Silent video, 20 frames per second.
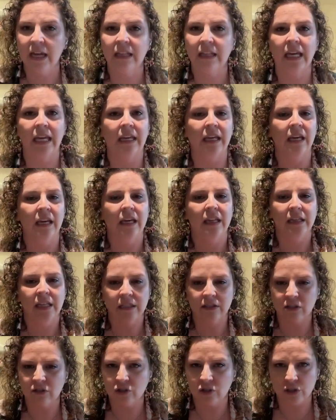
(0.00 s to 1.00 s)
Like,
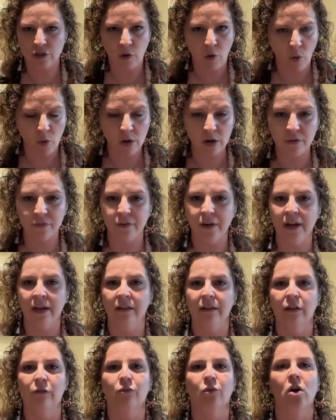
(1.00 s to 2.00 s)
this is just
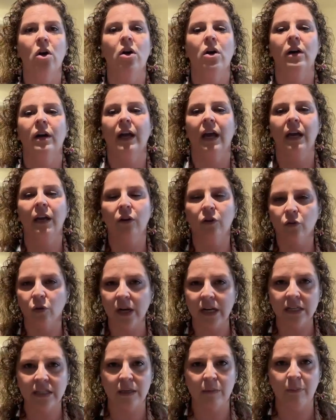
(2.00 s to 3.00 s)
horrifyingly wrong and
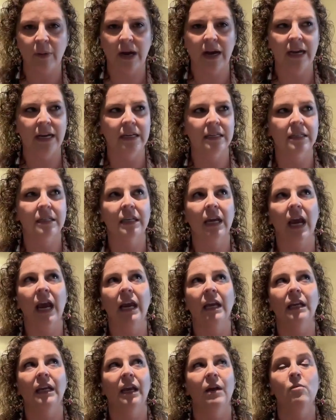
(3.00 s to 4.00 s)
crazy biased.
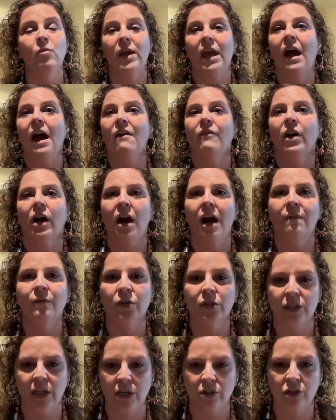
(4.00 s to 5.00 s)
And can we have a
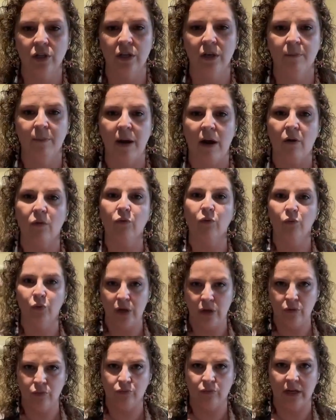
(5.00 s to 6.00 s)
conversation about
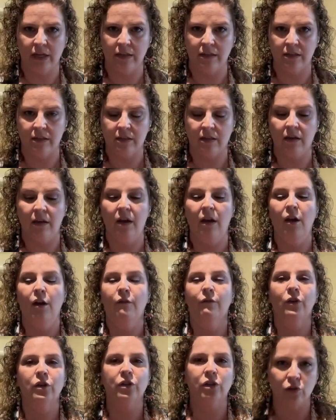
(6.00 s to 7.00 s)
real risk
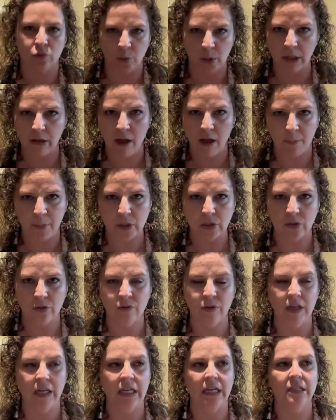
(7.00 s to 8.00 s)
versus real
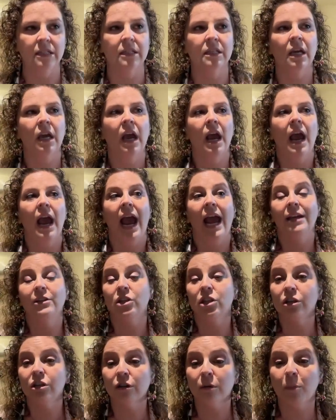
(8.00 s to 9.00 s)
opportunities?
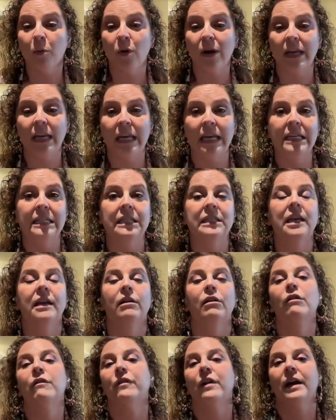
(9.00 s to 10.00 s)
And to your point, it is
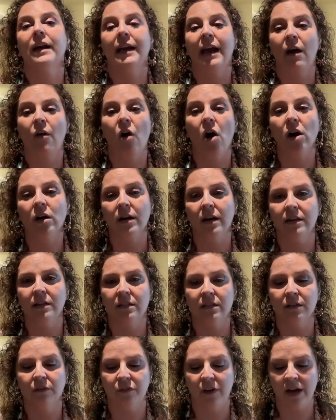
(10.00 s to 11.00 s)
terrifying how hard it
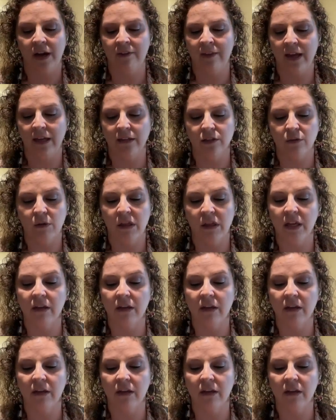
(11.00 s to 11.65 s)
is to find that.